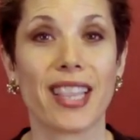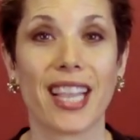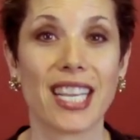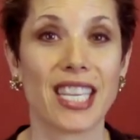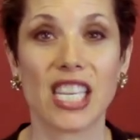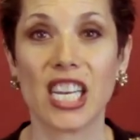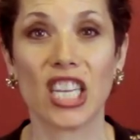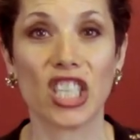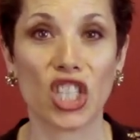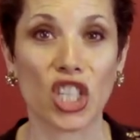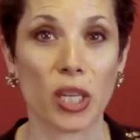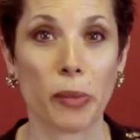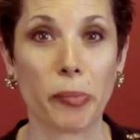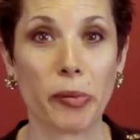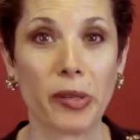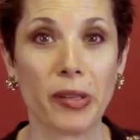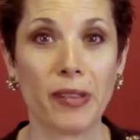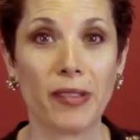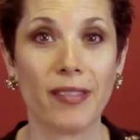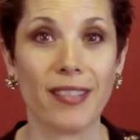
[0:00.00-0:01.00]
That's not cheap.
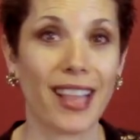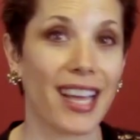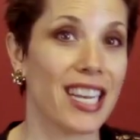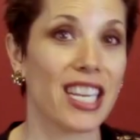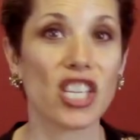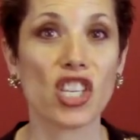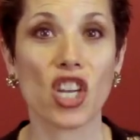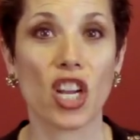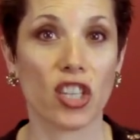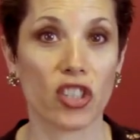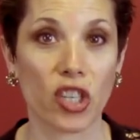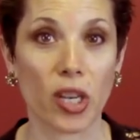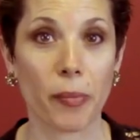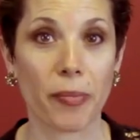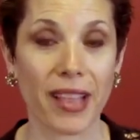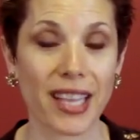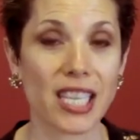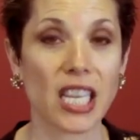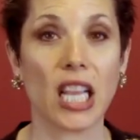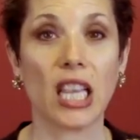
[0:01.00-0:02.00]
That is not cheap.
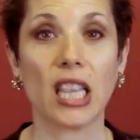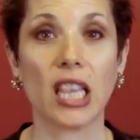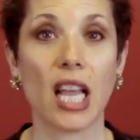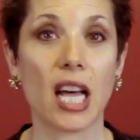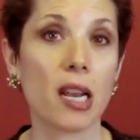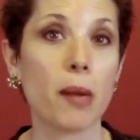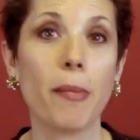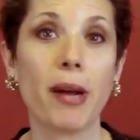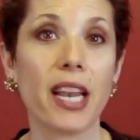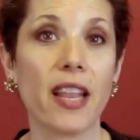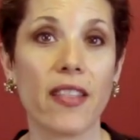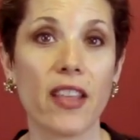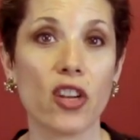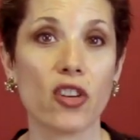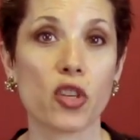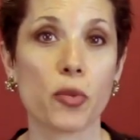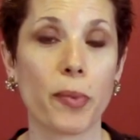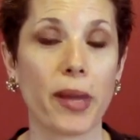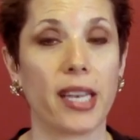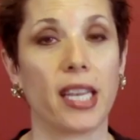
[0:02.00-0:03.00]
That's a lot of money that you're
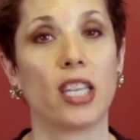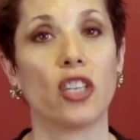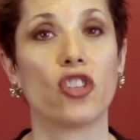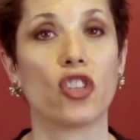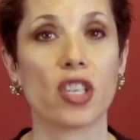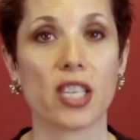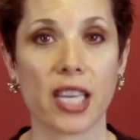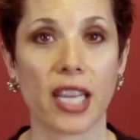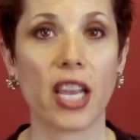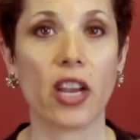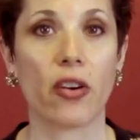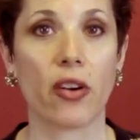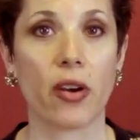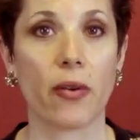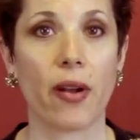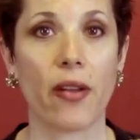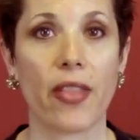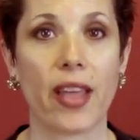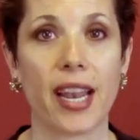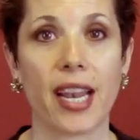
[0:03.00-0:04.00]
spending just to carry
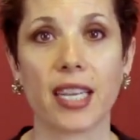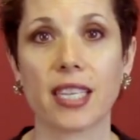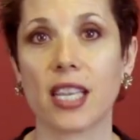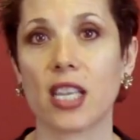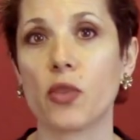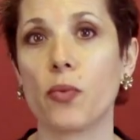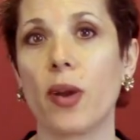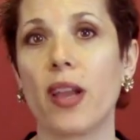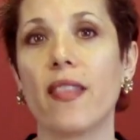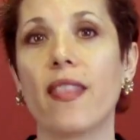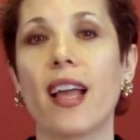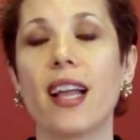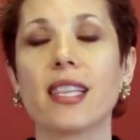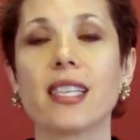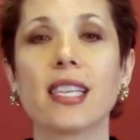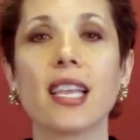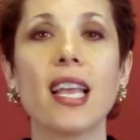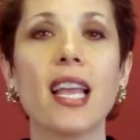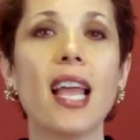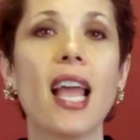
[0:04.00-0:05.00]
around that excess weight.
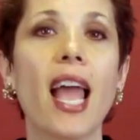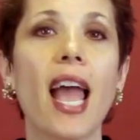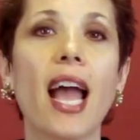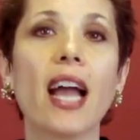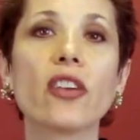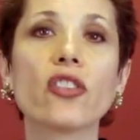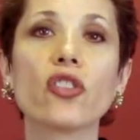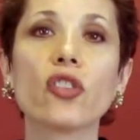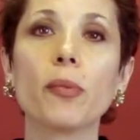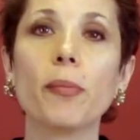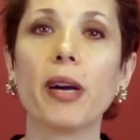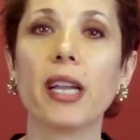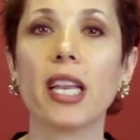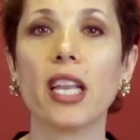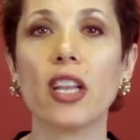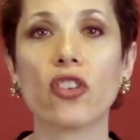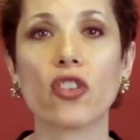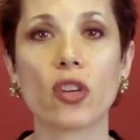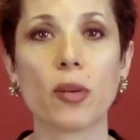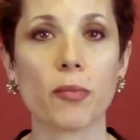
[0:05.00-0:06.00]
That's extra money
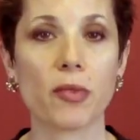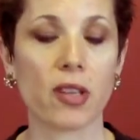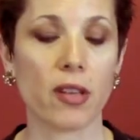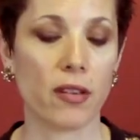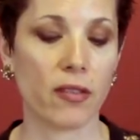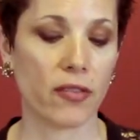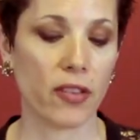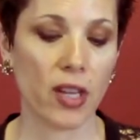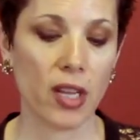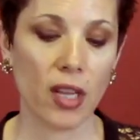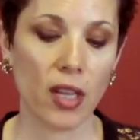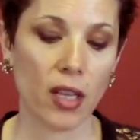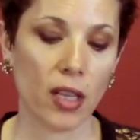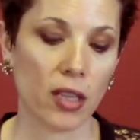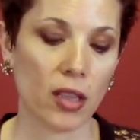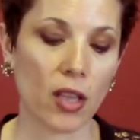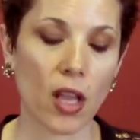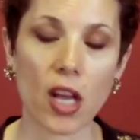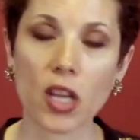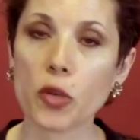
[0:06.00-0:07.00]
in terms of
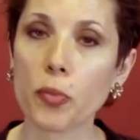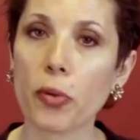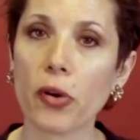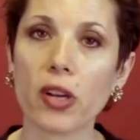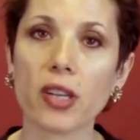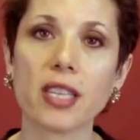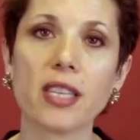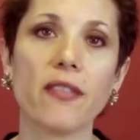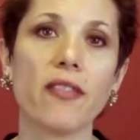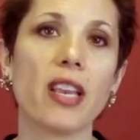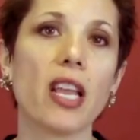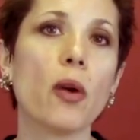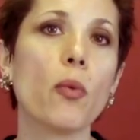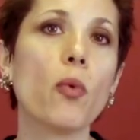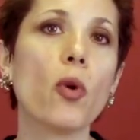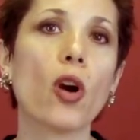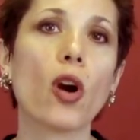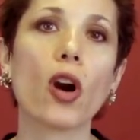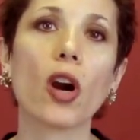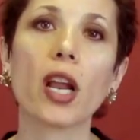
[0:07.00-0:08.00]
lost productivity at
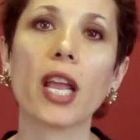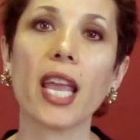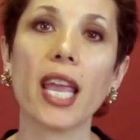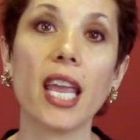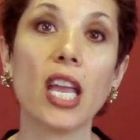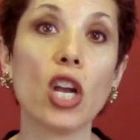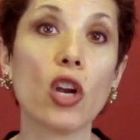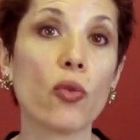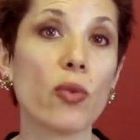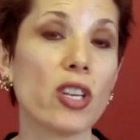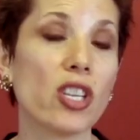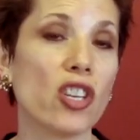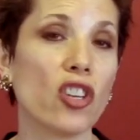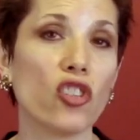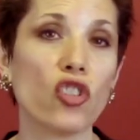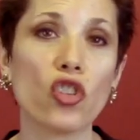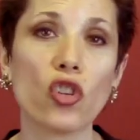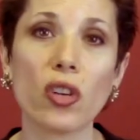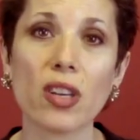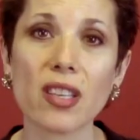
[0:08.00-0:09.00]
work, increased
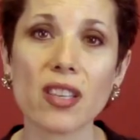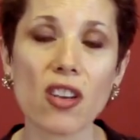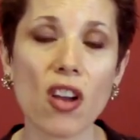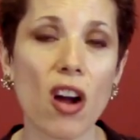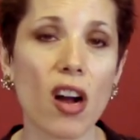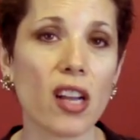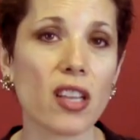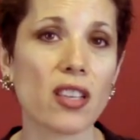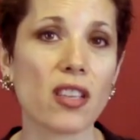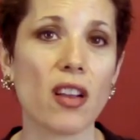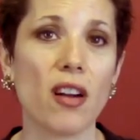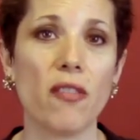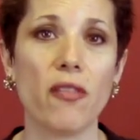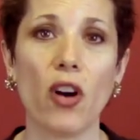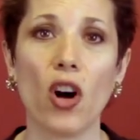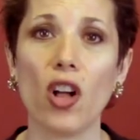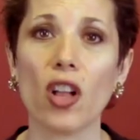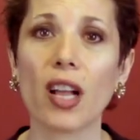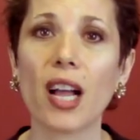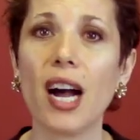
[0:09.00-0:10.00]
insurance costs of
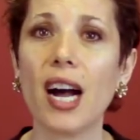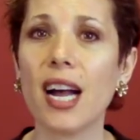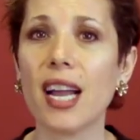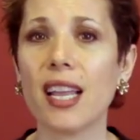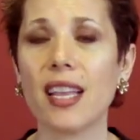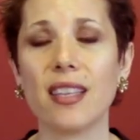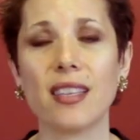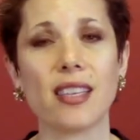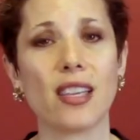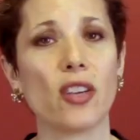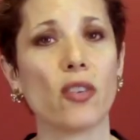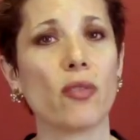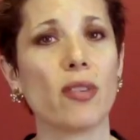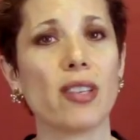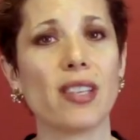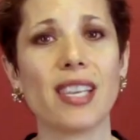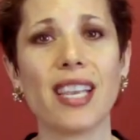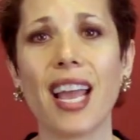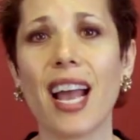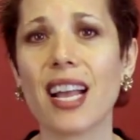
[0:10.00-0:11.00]
all kinds,
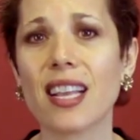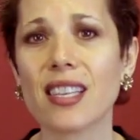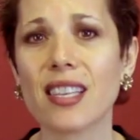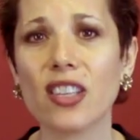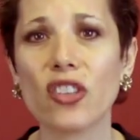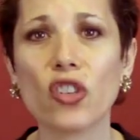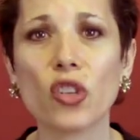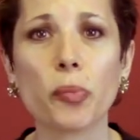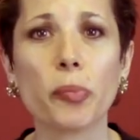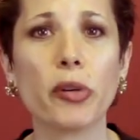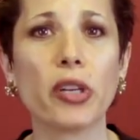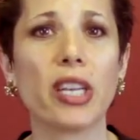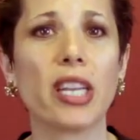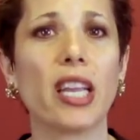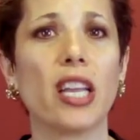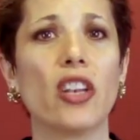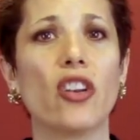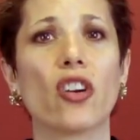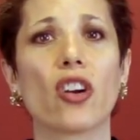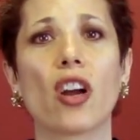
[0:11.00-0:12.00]
increased gas that you're putting
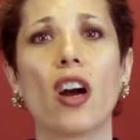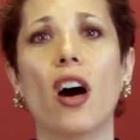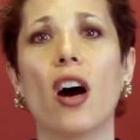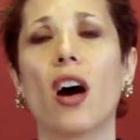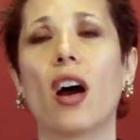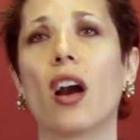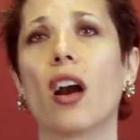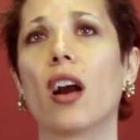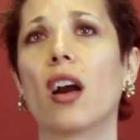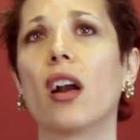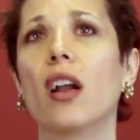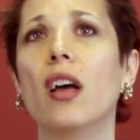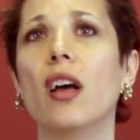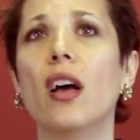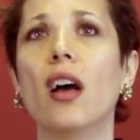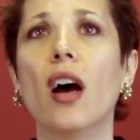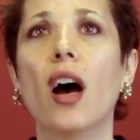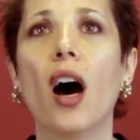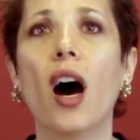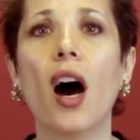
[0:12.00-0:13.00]
in your car,
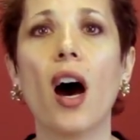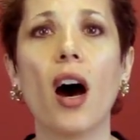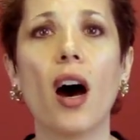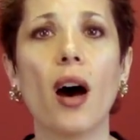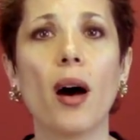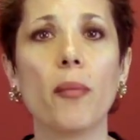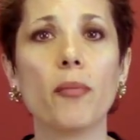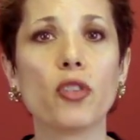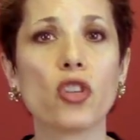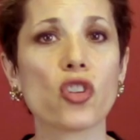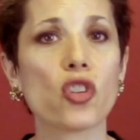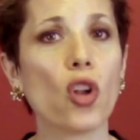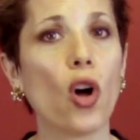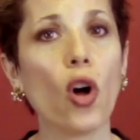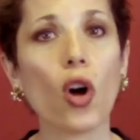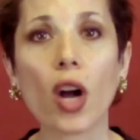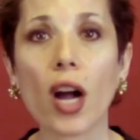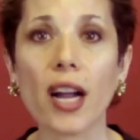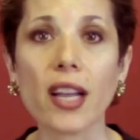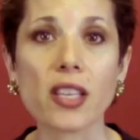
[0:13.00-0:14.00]
um, just
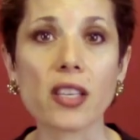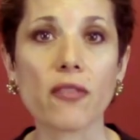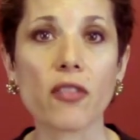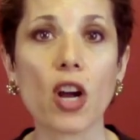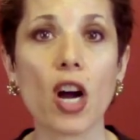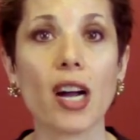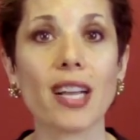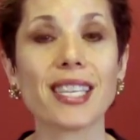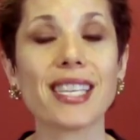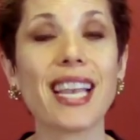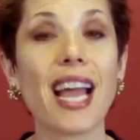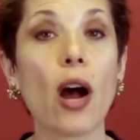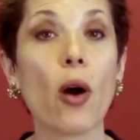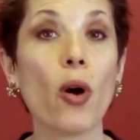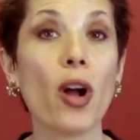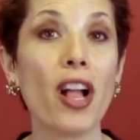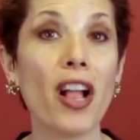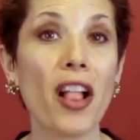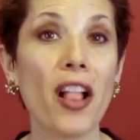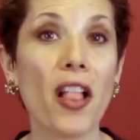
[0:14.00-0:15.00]
all kinds of costs.
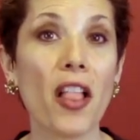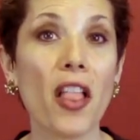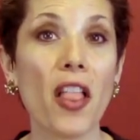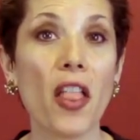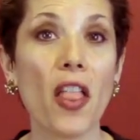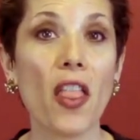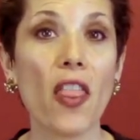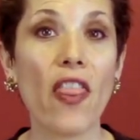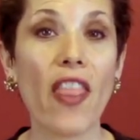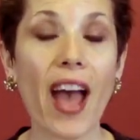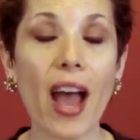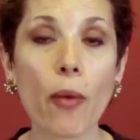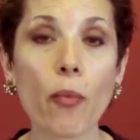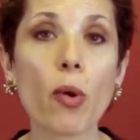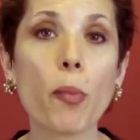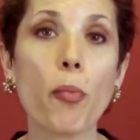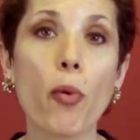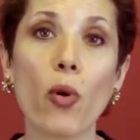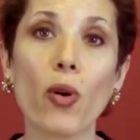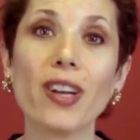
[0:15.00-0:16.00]
Now, that
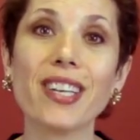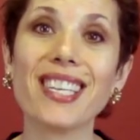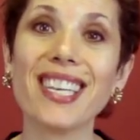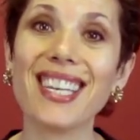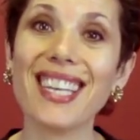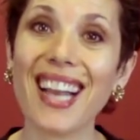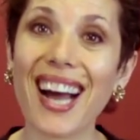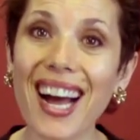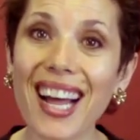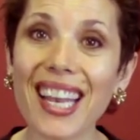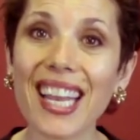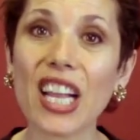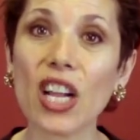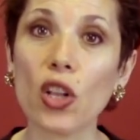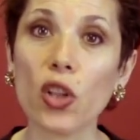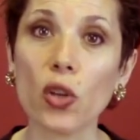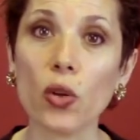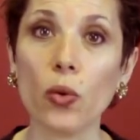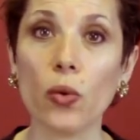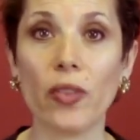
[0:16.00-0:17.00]
report did not
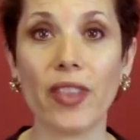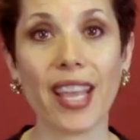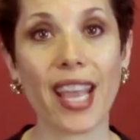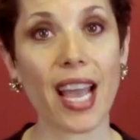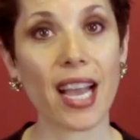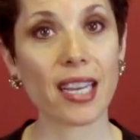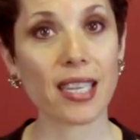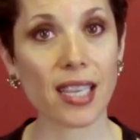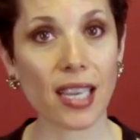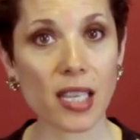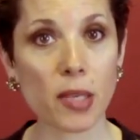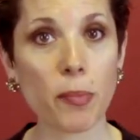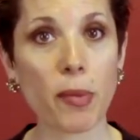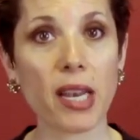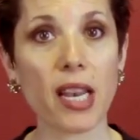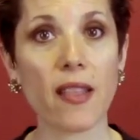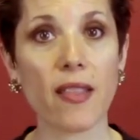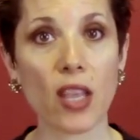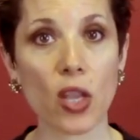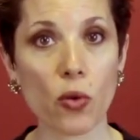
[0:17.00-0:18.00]
include the excess
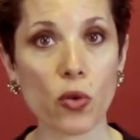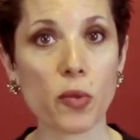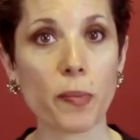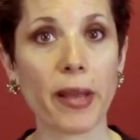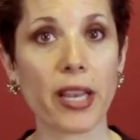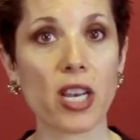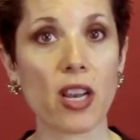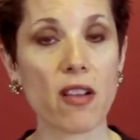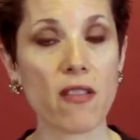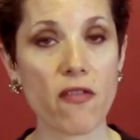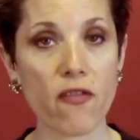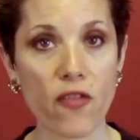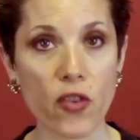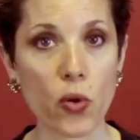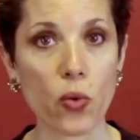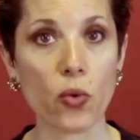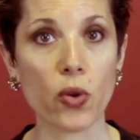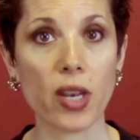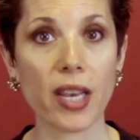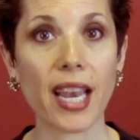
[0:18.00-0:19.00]
money that you spend on
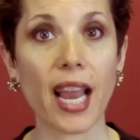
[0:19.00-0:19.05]
food.